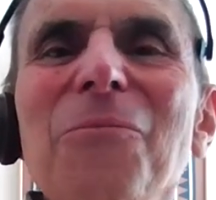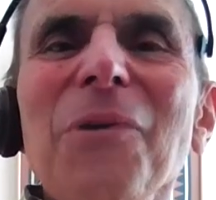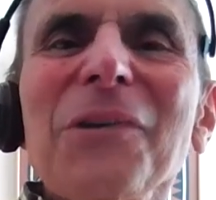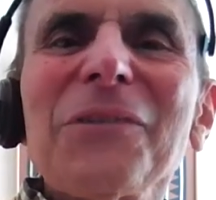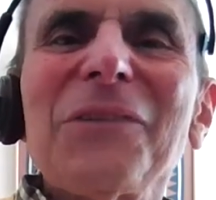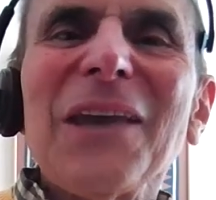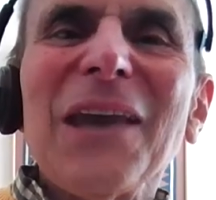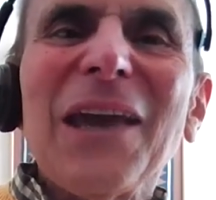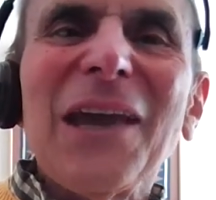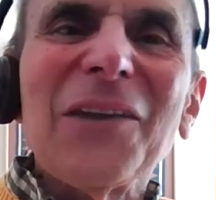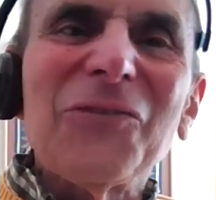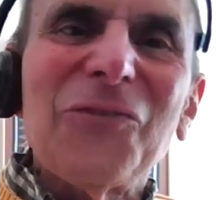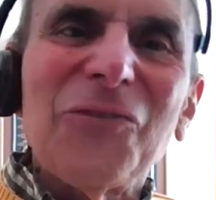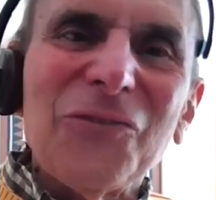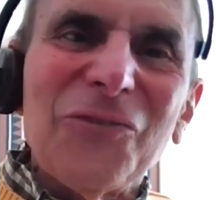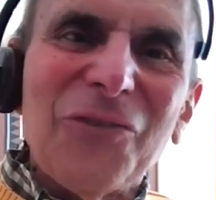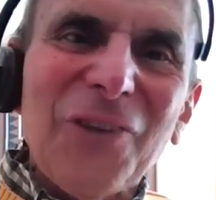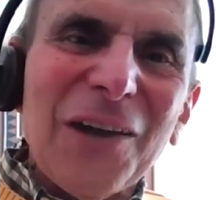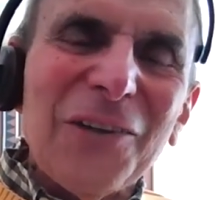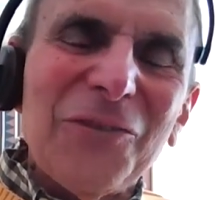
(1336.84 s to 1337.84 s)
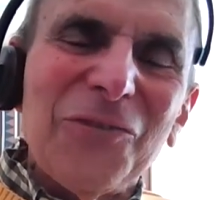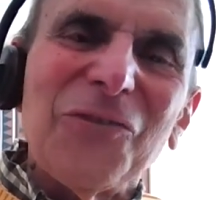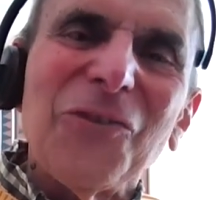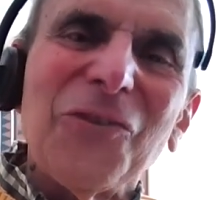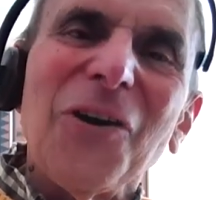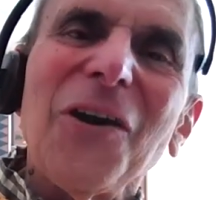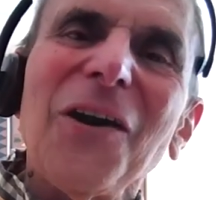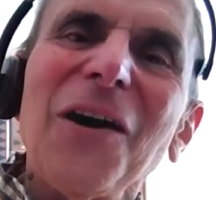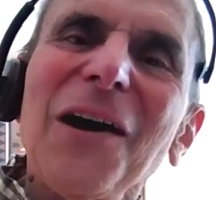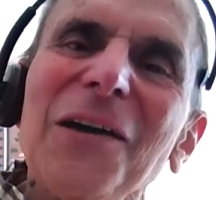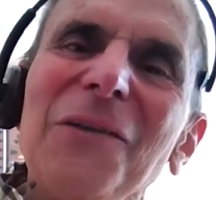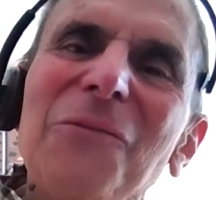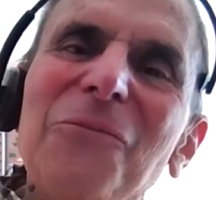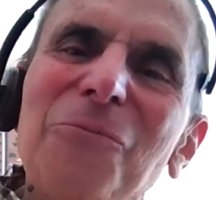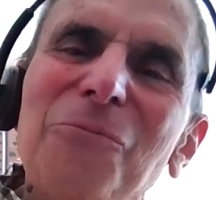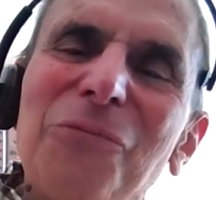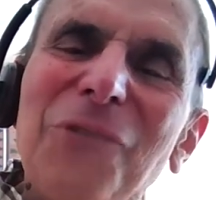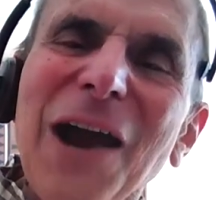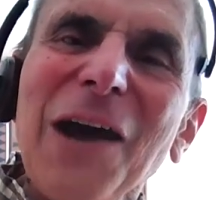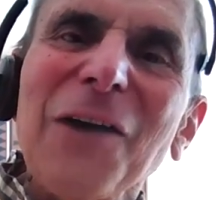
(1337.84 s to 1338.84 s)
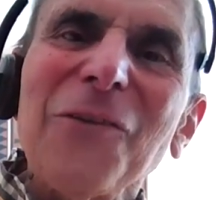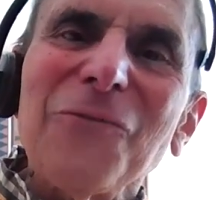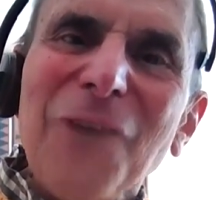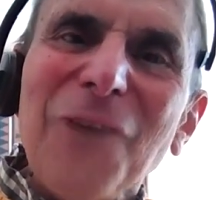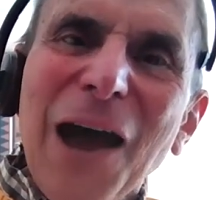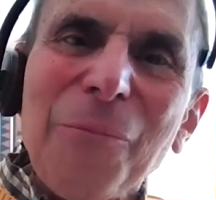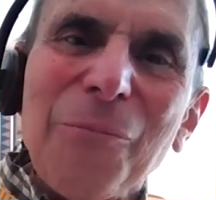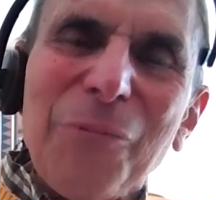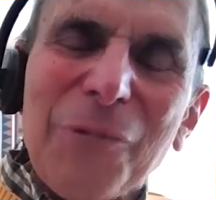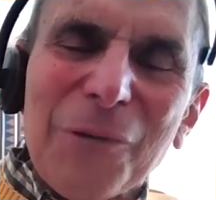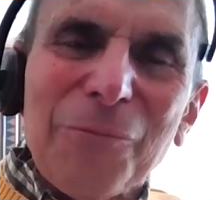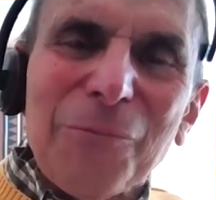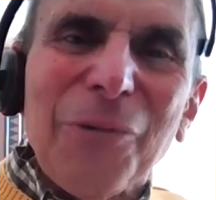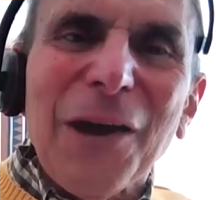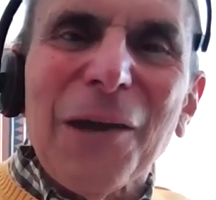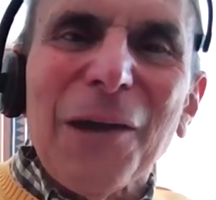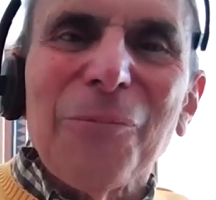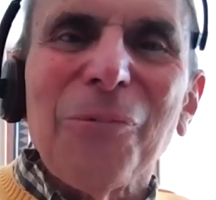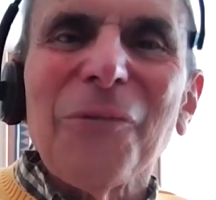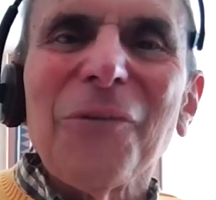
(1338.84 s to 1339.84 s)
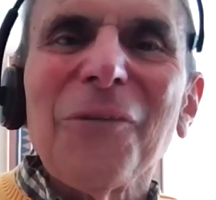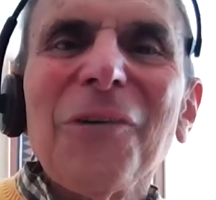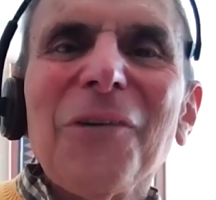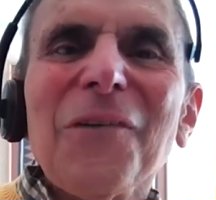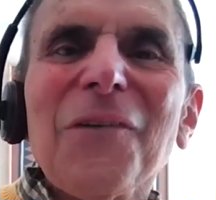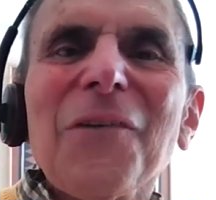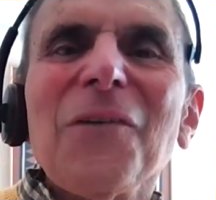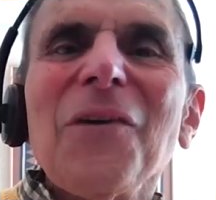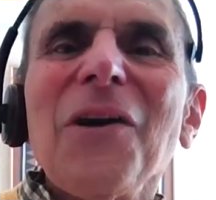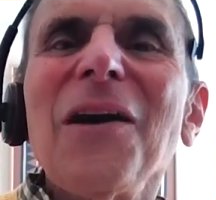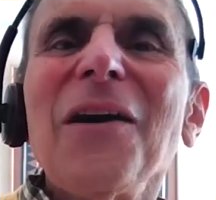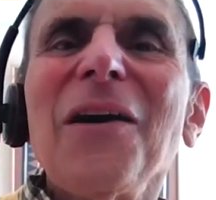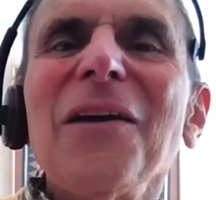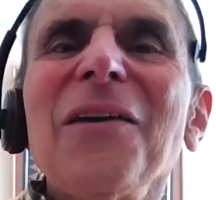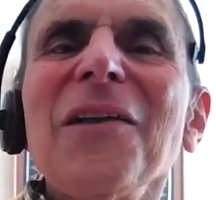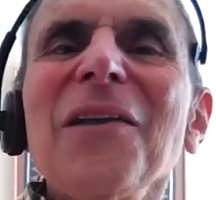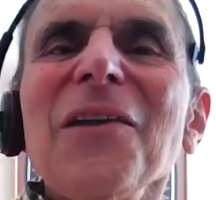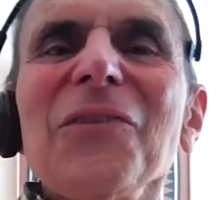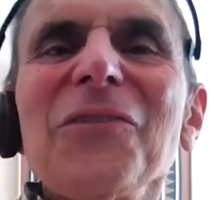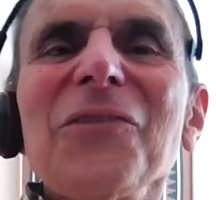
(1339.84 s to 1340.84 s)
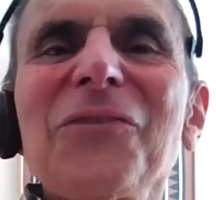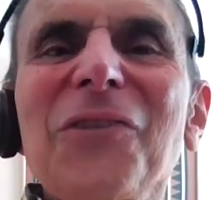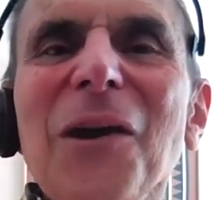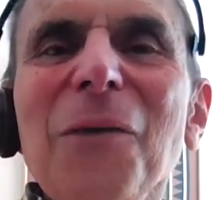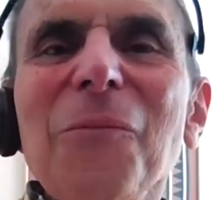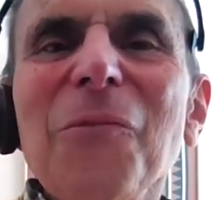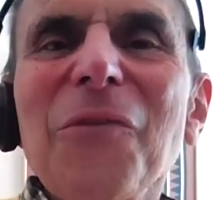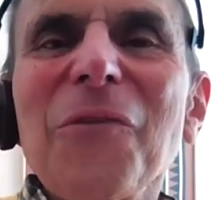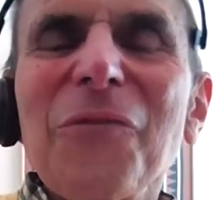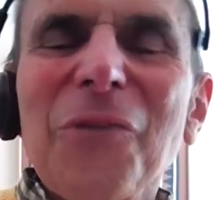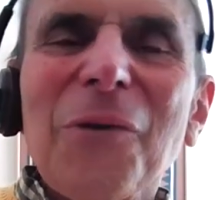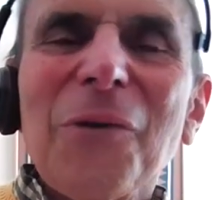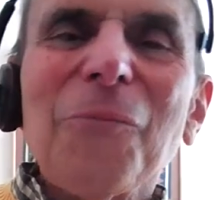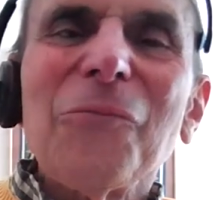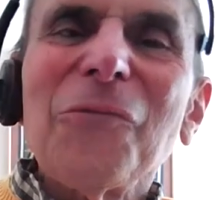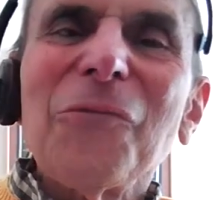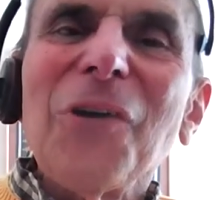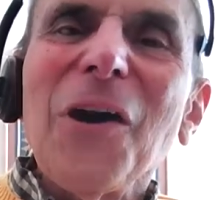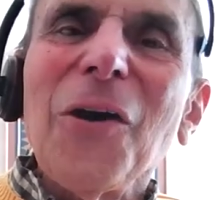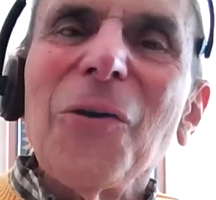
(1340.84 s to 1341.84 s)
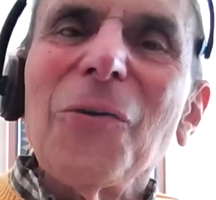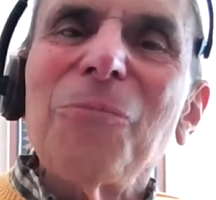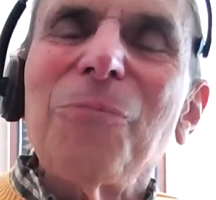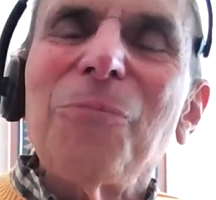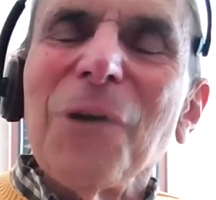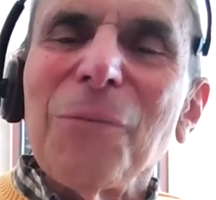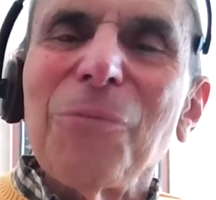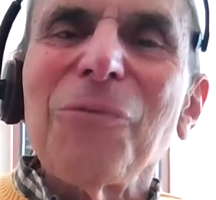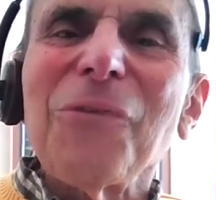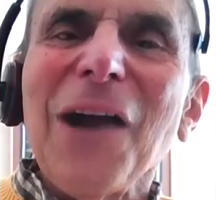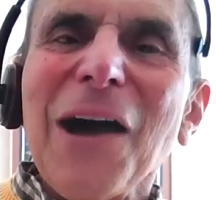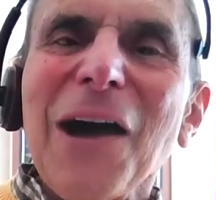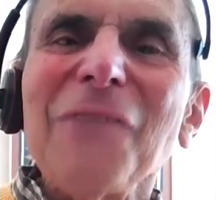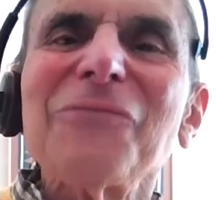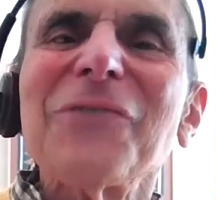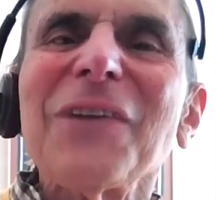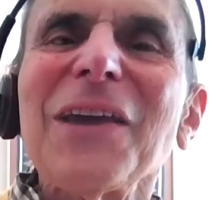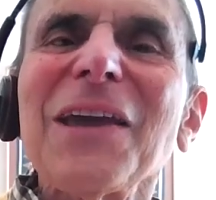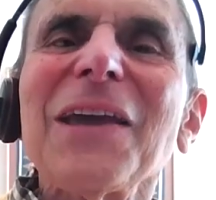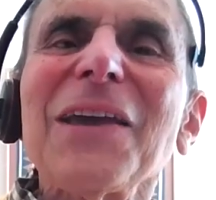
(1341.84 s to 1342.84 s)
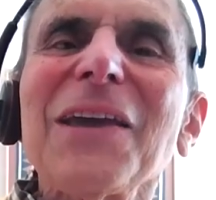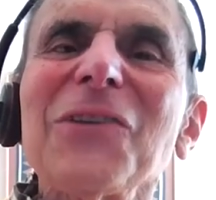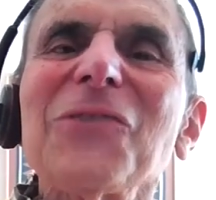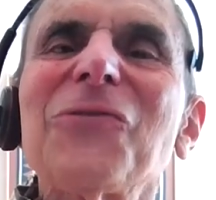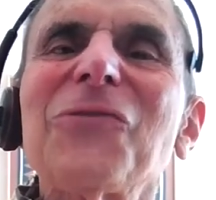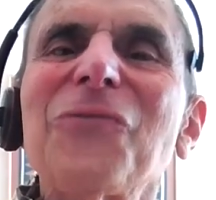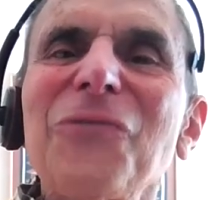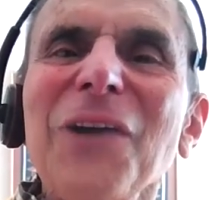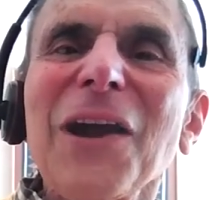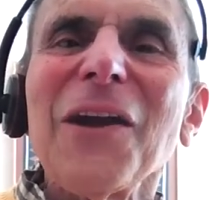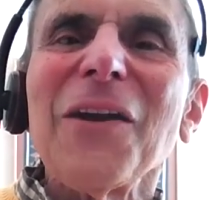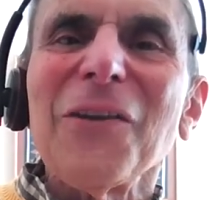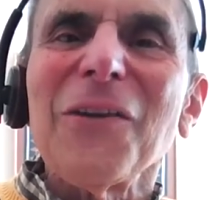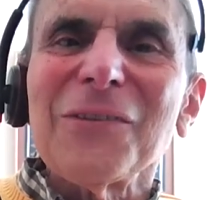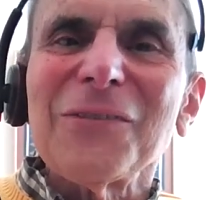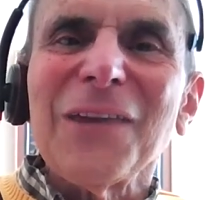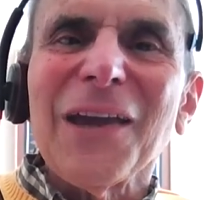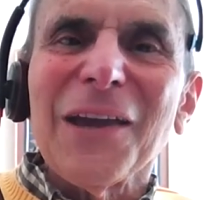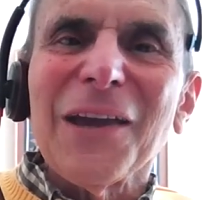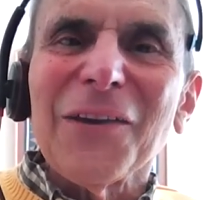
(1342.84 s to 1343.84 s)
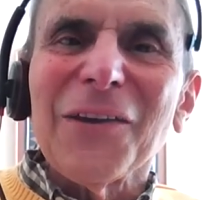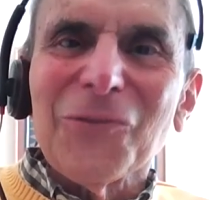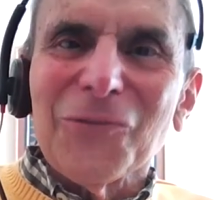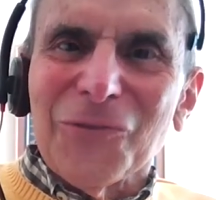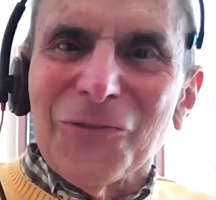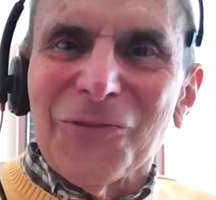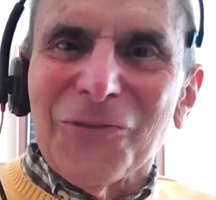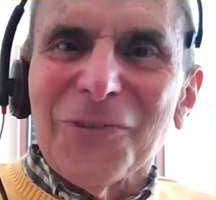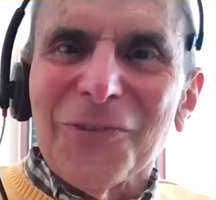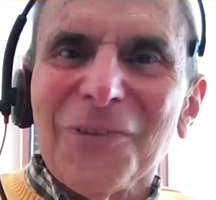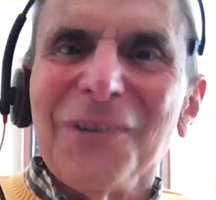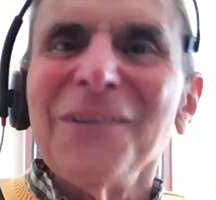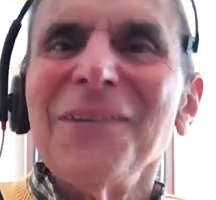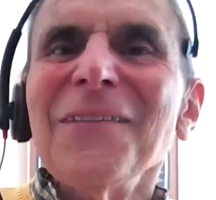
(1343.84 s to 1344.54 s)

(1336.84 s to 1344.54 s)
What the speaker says: But the answers I saw on brown wrapping paper, some of them wrote, but Pravda is fairy tales.